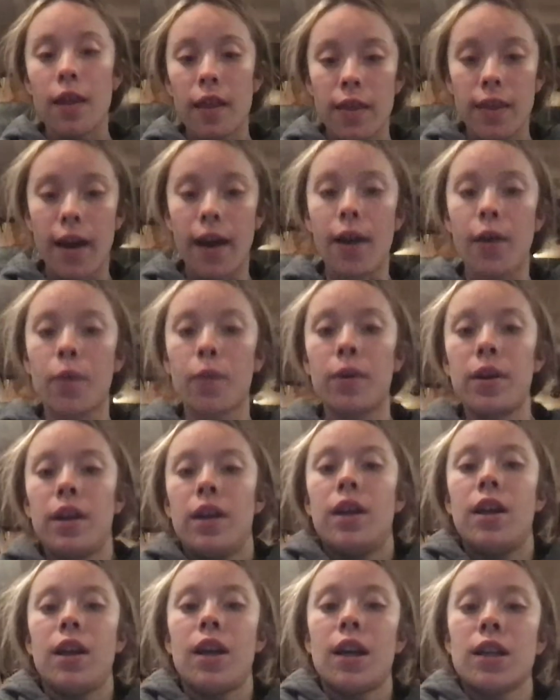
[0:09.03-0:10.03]
that
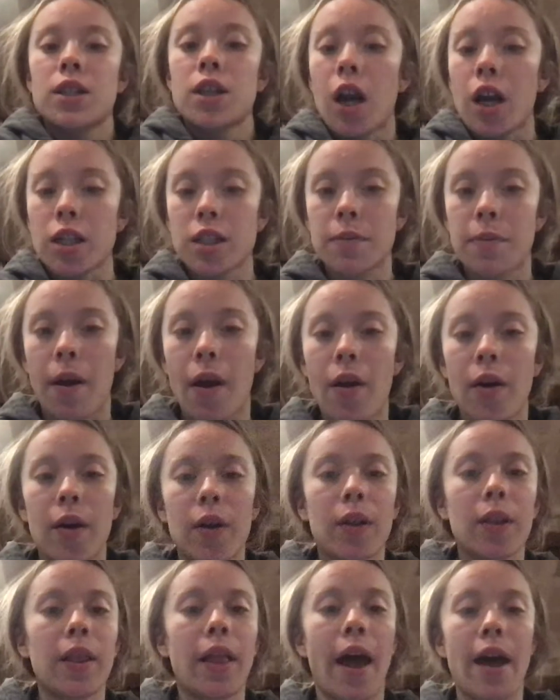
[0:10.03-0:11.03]
we talked
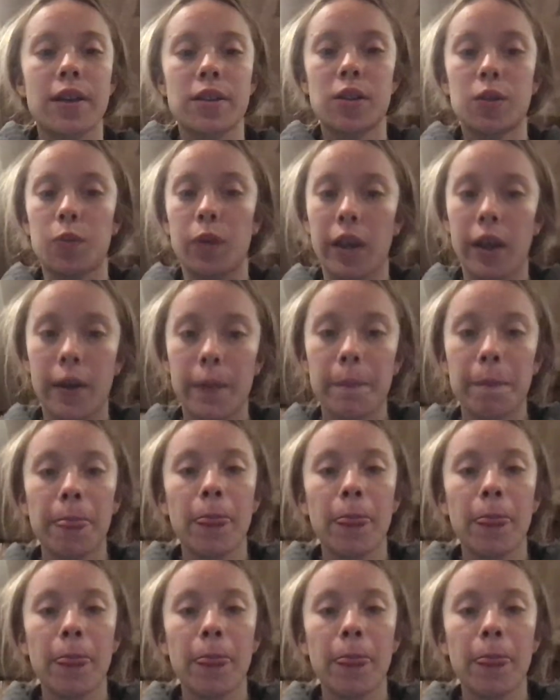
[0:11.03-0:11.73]
about last week.